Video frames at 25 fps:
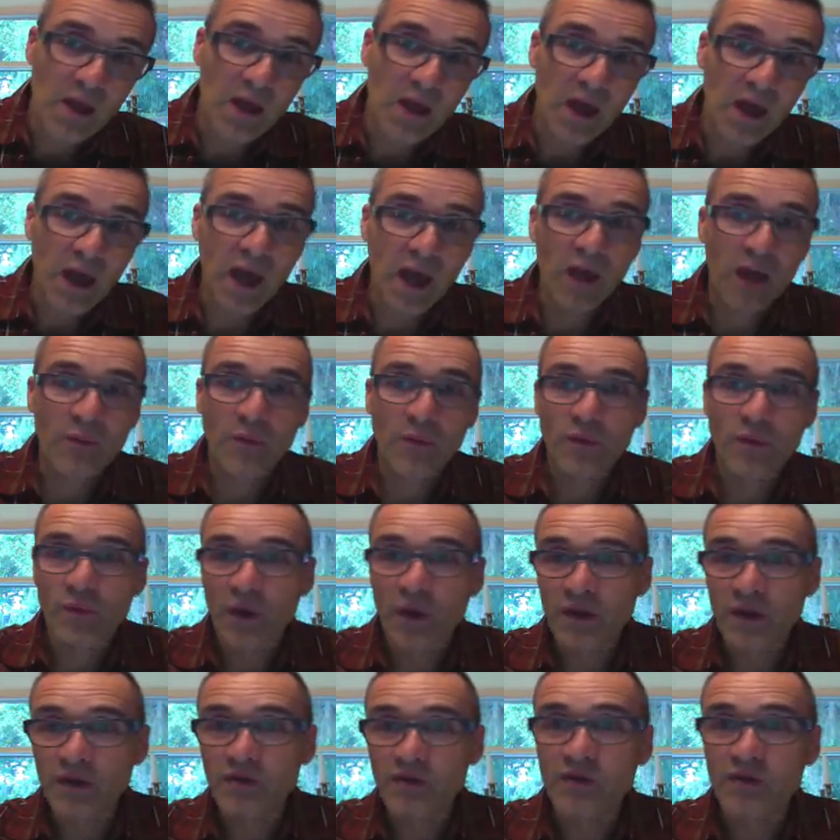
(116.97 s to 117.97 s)
And we
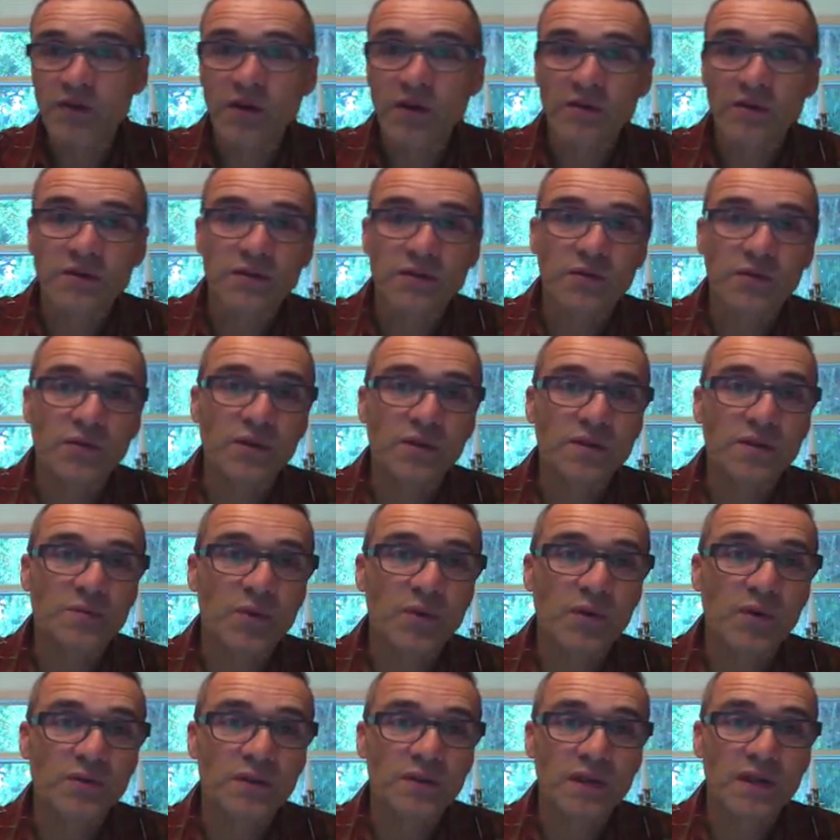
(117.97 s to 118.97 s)
run glucose through this
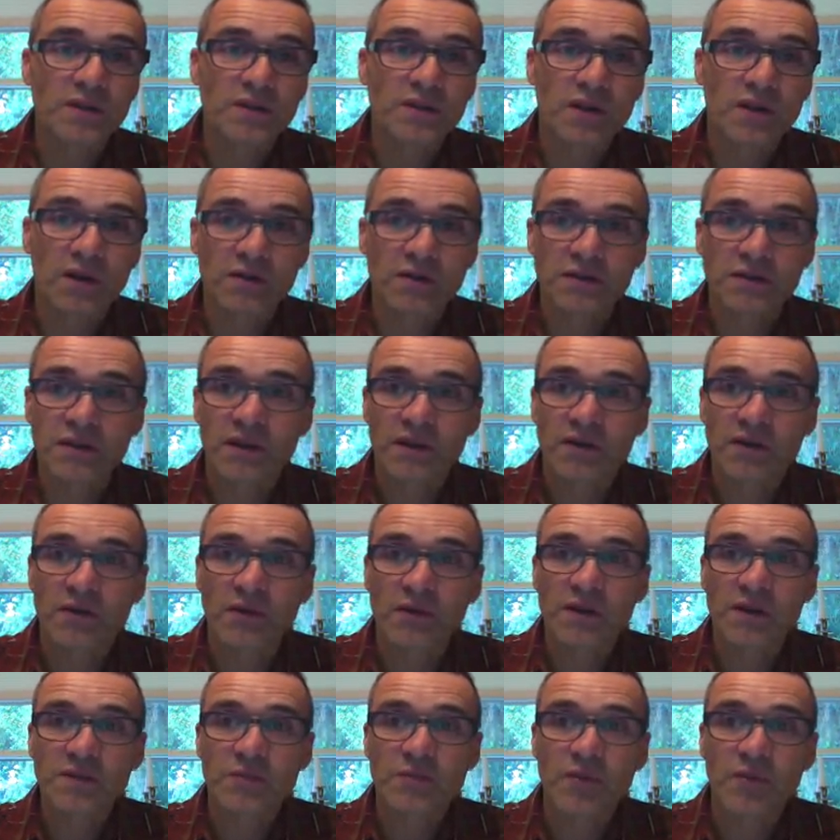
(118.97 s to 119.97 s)
process called cellular
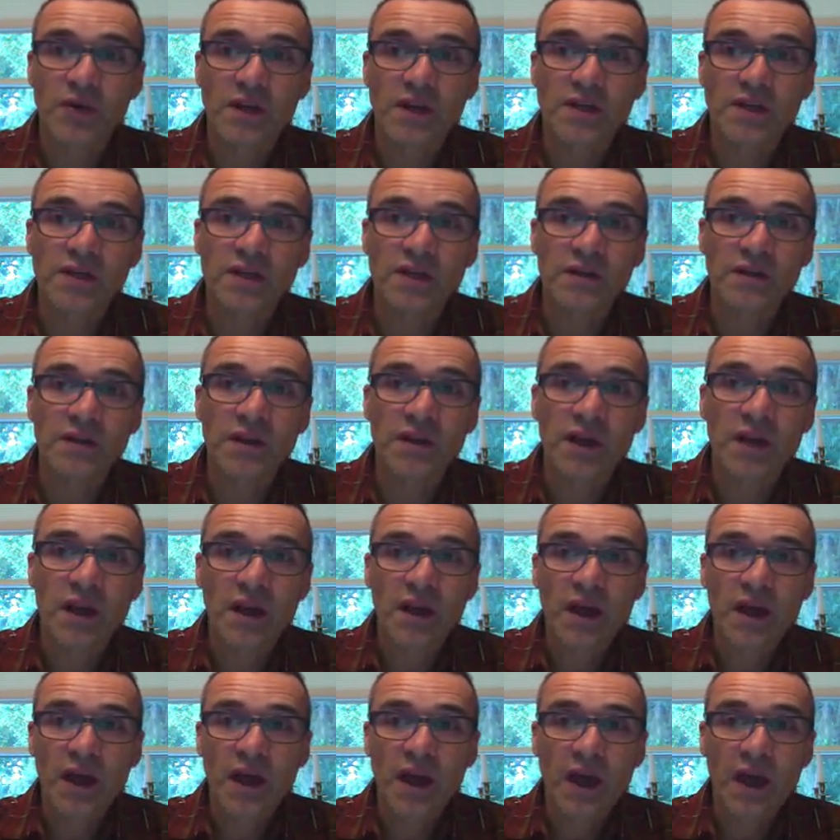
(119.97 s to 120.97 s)
respiration.
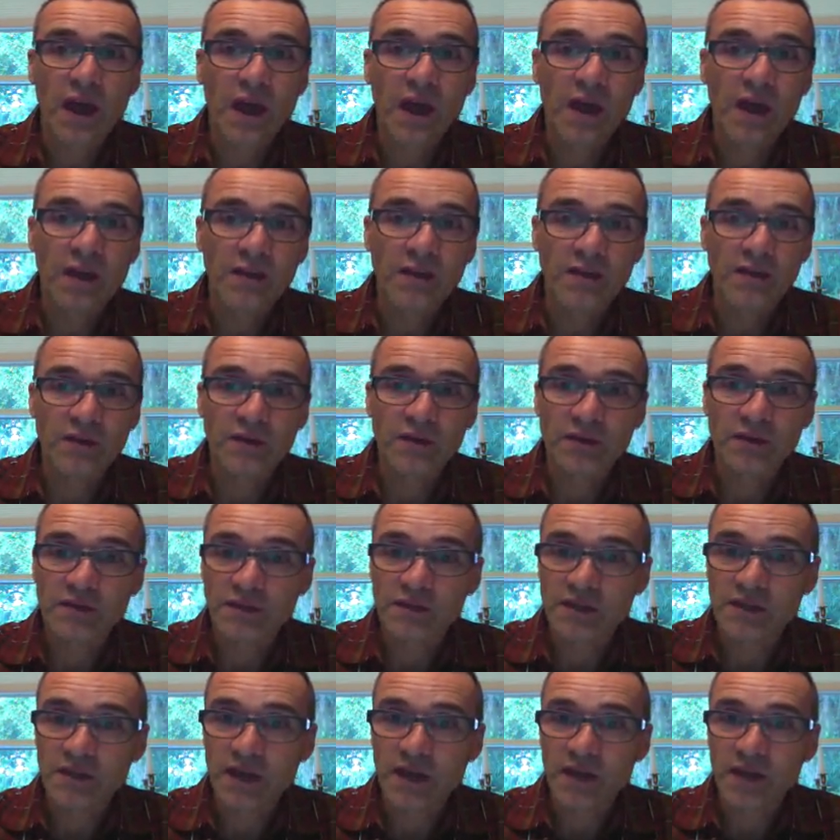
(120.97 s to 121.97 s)
And you can
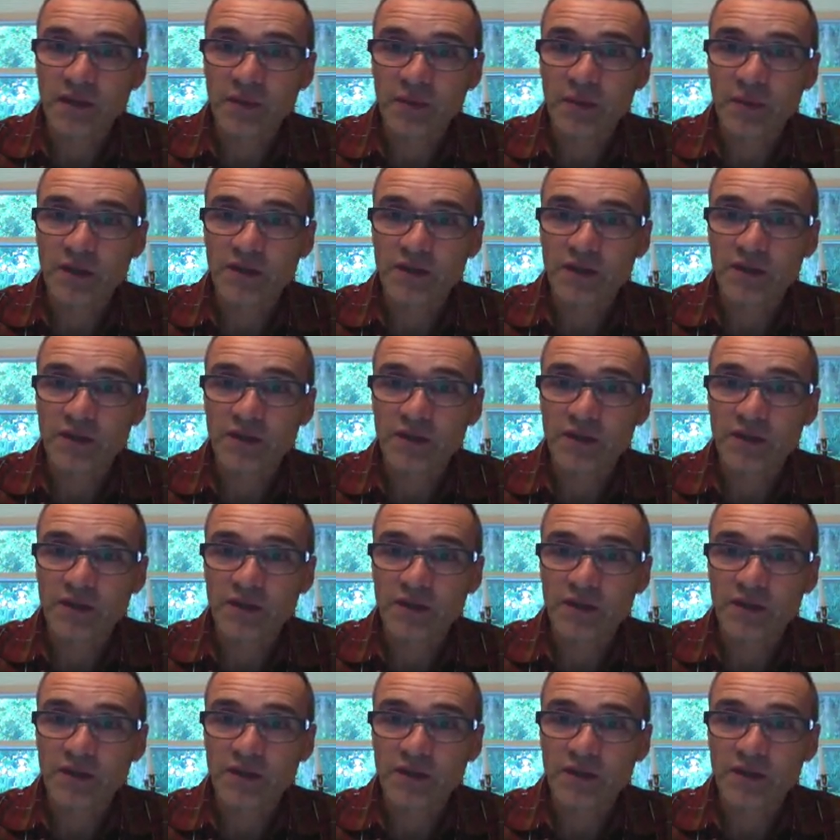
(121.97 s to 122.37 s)
see that in the picture